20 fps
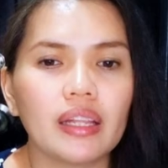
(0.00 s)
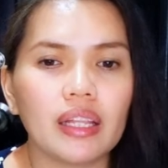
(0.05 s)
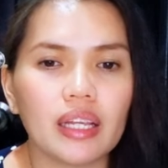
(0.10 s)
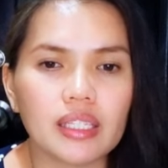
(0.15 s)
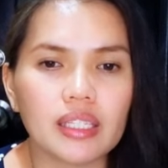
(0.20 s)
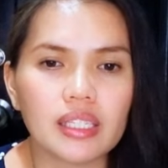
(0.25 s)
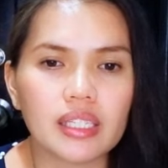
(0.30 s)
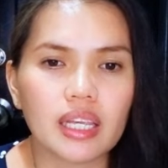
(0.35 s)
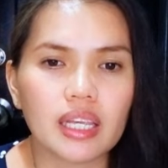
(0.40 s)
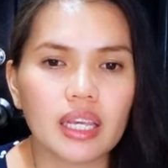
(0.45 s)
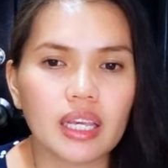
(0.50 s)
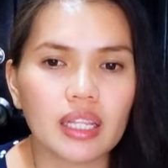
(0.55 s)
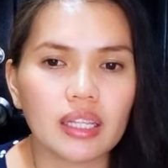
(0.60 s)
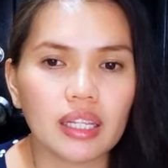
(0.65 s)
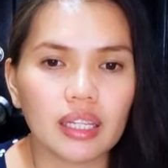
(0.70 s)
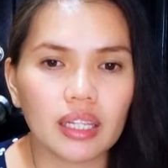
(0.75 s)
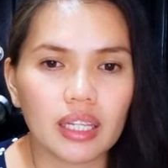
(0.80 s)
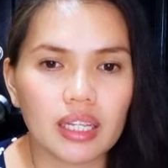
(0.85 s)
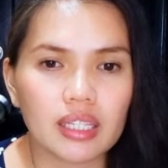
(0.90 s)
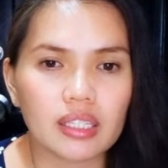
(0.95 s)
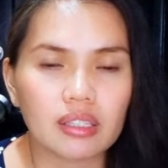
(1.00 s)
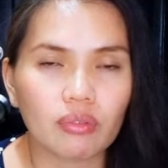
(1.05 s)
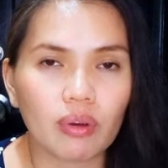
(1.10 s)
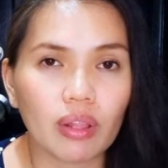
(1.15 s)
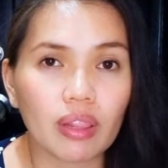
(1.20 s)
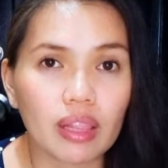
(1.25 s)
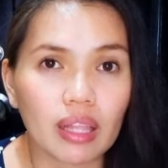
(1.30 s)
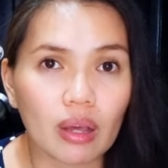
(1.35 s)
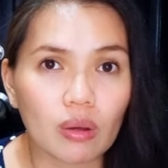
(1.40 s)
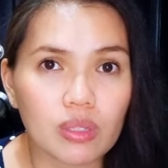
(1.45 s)
That's it. That is
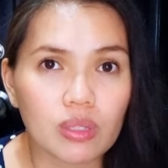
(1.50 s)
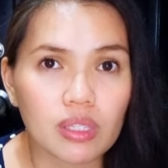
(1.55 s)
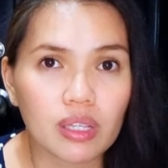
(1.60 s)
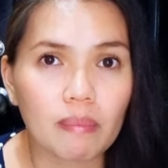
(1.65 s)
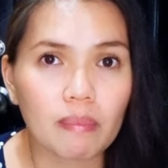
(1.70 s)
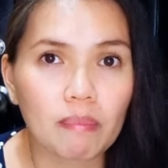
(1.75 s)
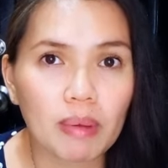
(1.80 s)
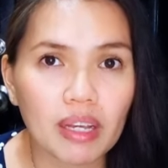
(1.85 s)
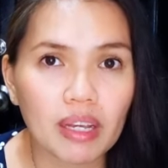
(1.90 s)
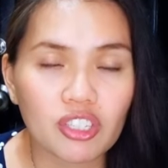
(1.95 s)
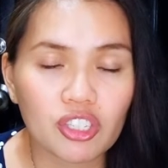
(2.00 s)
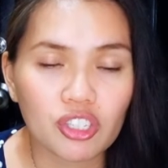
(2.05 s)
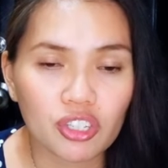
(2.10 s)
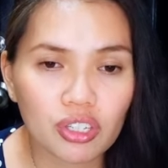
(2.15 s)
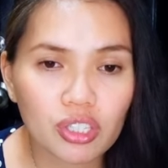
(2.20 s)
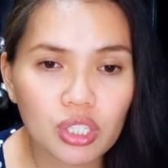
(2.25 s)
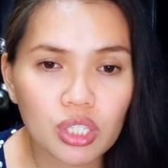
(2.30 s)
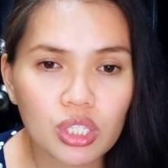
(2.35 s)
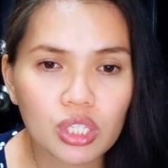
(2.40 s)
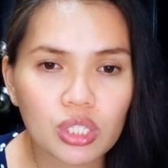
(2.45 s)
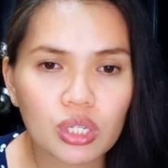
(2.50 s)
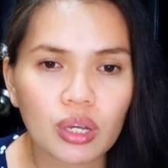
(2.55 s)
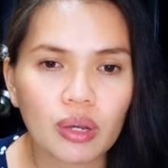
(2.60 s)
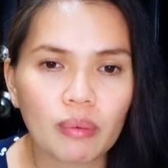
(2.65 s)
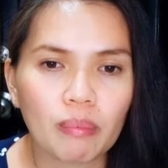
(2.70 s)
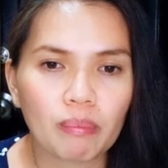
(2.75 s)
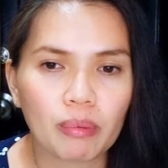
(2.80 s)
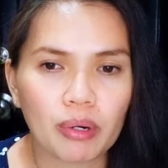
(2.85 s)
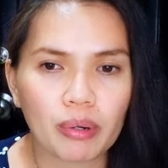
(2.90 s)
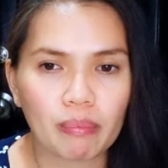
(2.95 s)
1,000 pesos
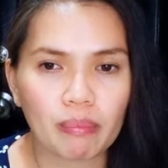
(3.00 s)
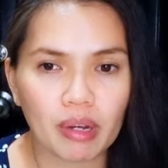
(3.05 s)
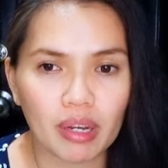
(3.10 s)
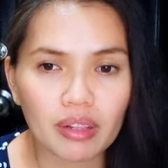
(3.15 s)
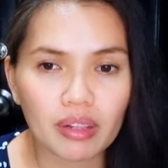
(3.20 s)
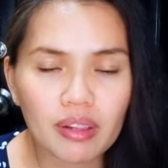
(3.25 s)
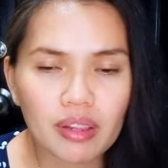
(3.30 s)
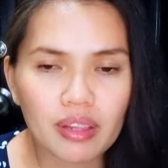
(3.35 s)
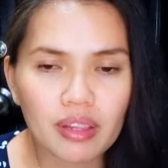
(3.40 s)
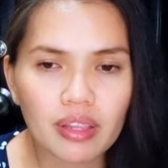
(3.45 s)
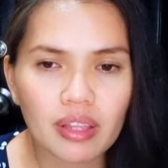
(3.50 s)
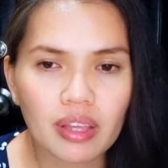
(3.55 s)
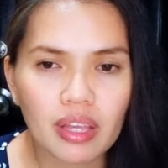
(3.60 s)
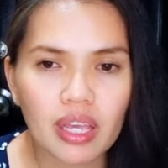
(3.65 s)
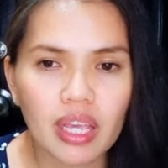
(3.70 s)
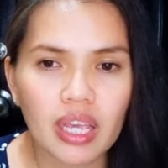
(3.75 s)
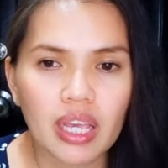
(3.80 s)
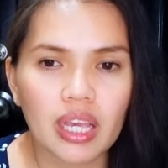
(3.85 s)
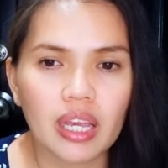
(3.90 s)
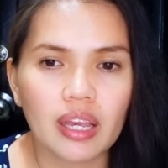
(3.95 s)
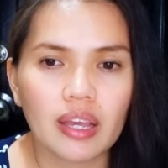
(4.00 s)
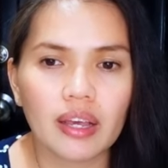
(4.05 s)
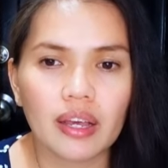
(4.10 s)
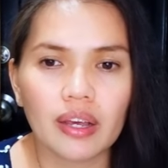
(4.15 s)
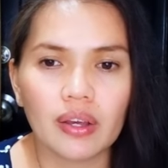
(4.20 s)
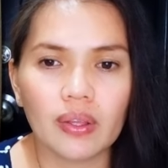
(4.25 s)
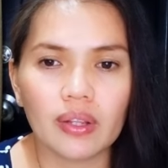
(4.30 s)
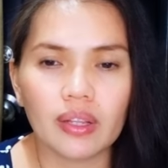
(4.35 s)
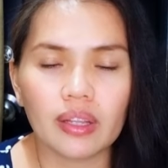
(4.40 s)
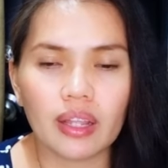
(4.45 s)
per month.
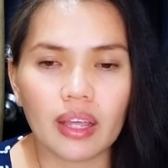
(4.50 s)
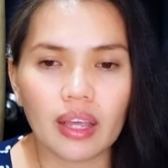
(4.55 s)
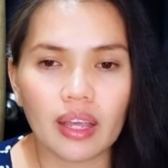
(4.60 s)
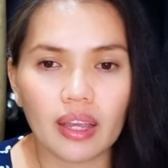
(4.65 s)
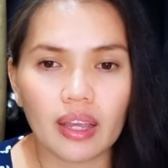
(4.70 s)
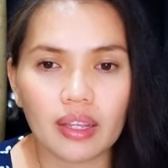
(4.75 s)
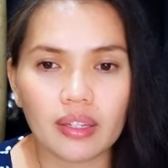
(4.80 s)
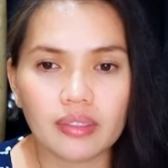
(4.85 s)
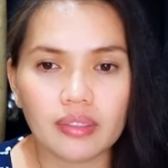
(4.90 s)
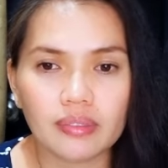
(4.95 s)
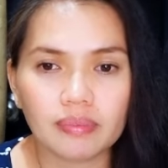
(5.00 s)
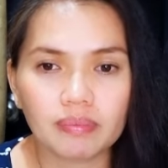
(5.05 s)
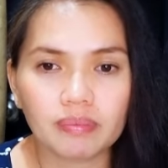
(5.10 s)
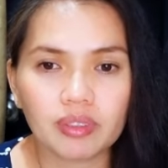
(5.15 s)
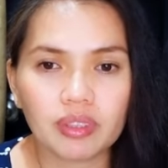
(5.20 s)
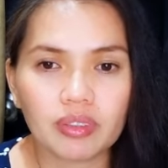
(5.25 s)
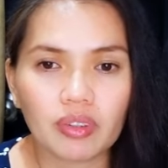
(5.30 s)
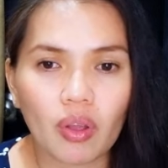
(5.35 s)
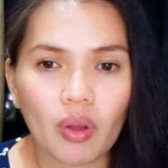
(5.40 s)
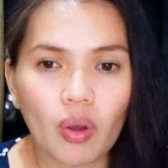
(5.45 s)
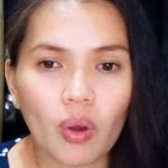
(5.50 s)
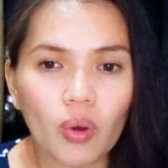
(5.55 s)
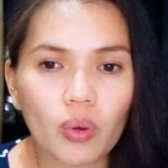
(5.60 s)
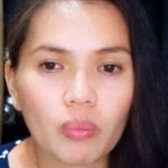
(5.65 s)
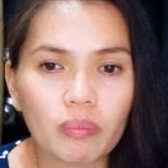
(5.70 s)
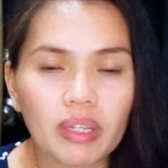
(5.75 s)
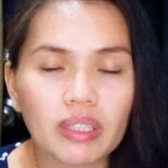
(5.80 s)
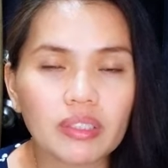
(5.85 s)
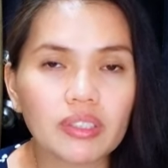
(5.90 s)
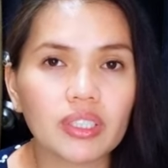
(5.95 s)
And then
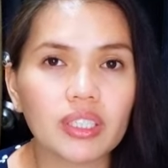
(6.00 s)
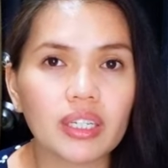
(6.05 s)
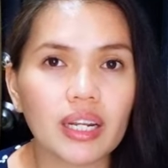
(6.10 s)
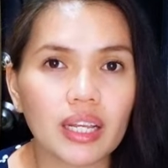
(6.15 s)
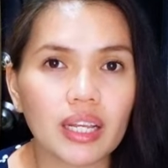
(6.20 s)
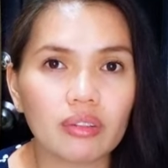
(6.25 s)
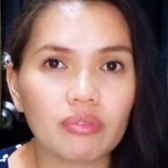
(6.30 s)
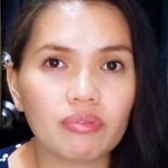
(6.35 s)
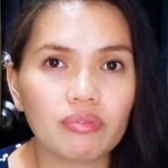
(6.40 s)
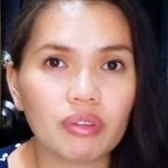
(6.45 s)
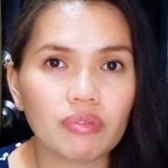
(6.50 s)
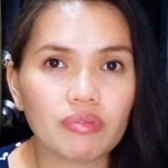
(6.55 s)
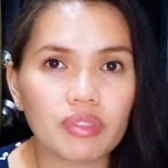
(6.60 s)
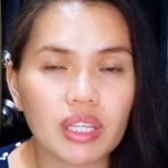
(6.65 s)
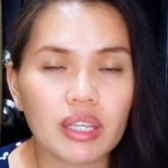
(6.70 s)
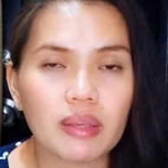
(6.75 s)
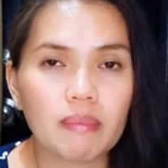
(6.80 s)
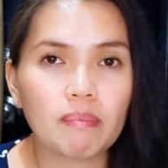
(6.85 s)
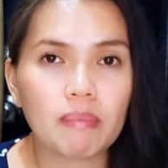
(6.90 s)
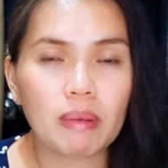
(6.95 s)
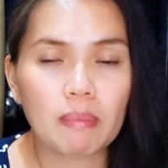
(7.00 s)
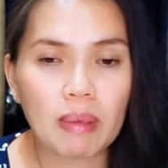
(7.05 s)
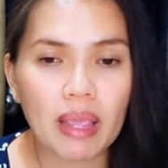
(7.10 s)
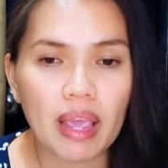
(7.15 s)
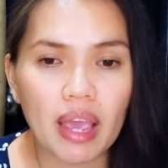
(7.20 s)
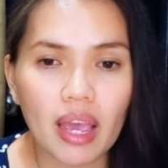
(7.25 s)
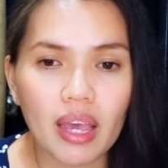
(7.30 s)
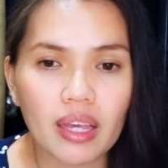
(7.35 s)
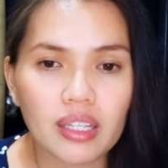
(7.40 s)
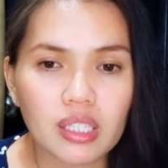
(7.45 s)
home internet, 50
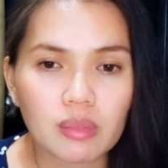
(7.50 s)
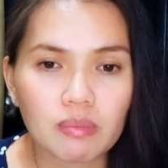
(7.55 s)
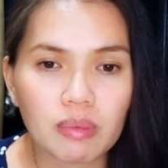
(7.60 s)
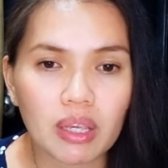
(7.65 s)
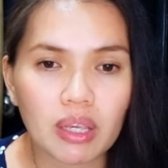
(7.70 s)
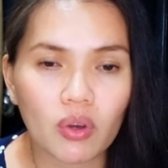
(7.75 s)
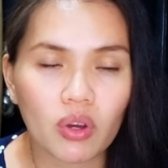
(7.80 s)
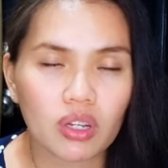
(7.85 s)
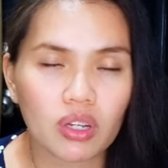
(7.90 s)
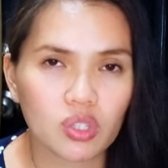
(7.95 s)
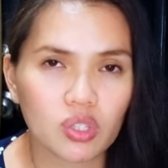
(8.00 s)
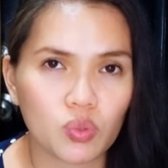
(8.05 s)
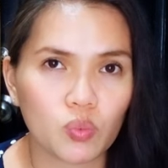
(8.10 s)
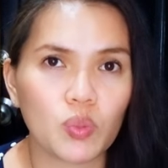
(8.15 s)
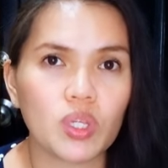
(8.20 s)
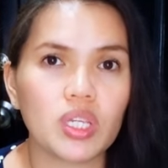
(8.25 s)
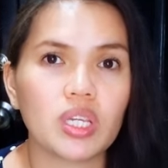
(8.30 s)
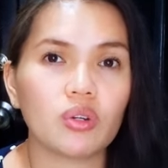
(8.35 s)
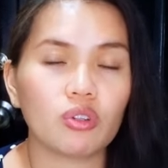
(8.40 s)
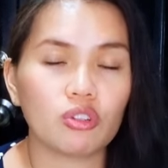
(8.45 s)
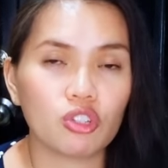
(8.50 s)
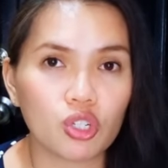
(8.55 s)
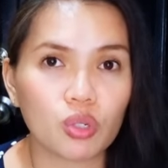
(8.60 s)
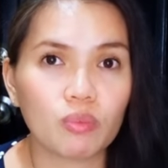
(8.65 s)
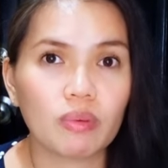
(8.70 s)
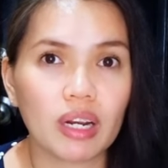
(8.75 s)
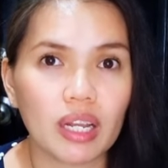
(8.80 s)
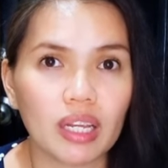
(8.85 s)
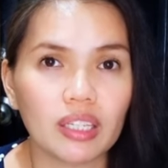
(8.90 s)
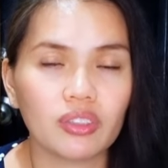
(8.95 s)
Mbps, because we
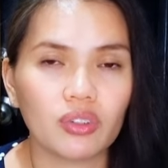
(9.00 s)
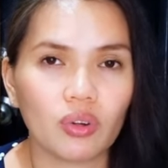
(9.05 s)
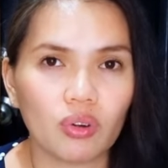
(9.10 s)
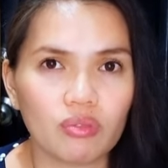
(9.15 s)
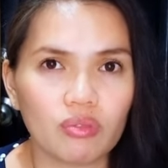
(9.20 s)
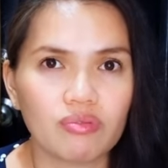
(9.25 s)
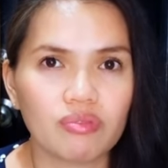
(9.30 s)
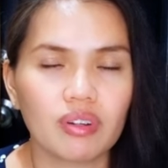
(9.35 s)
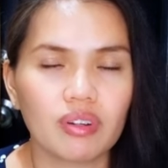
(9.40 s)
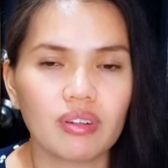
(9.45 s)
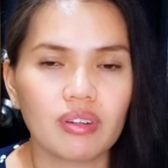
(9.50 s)
consume a lot of